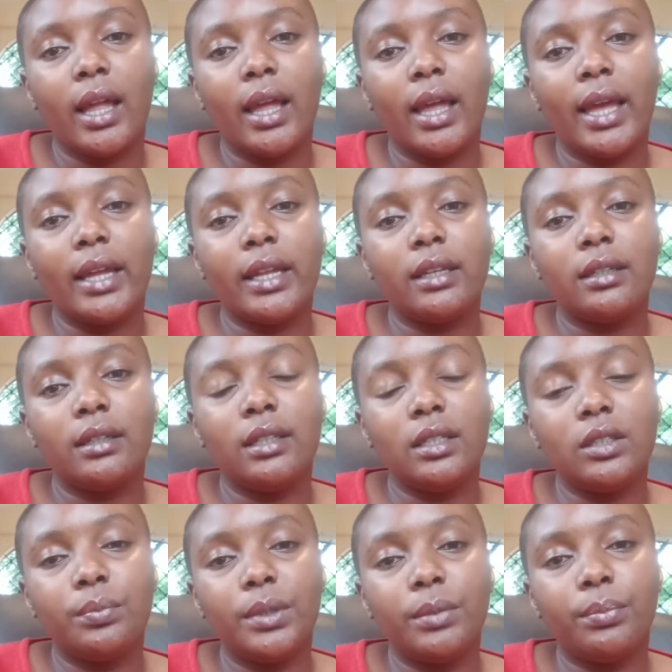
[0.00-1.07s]
and these
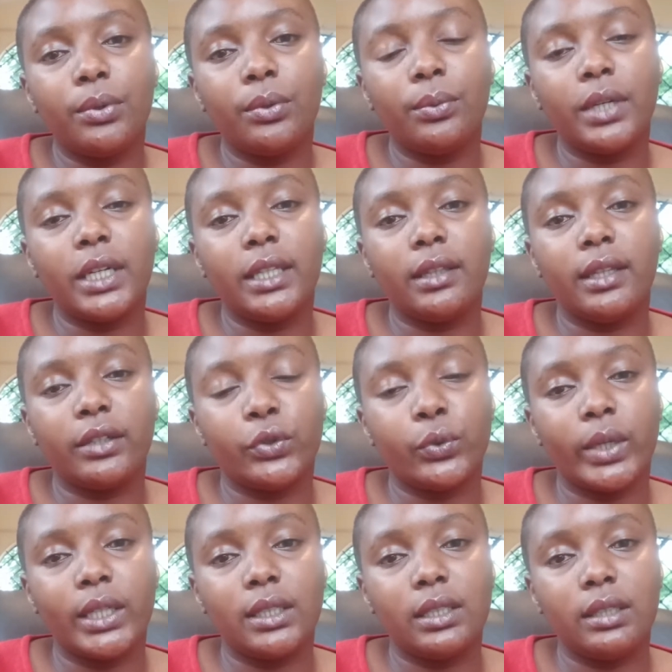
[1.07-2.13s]
people were in their
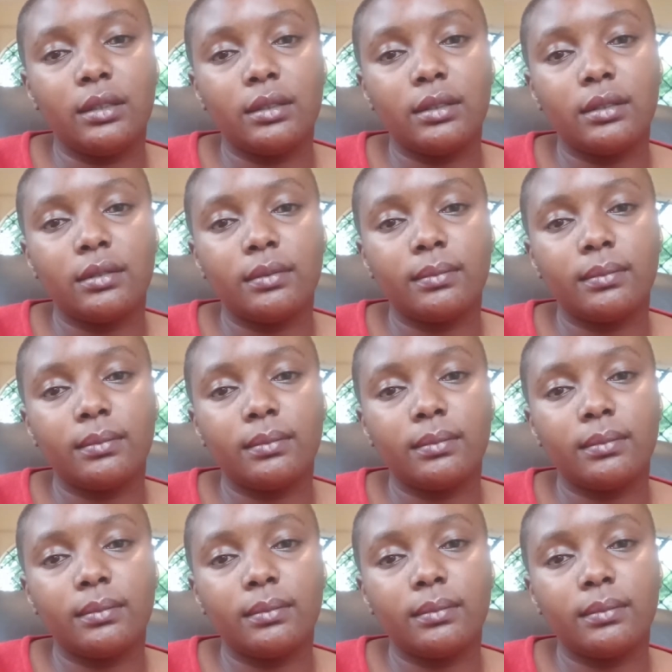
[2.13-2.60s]
20s.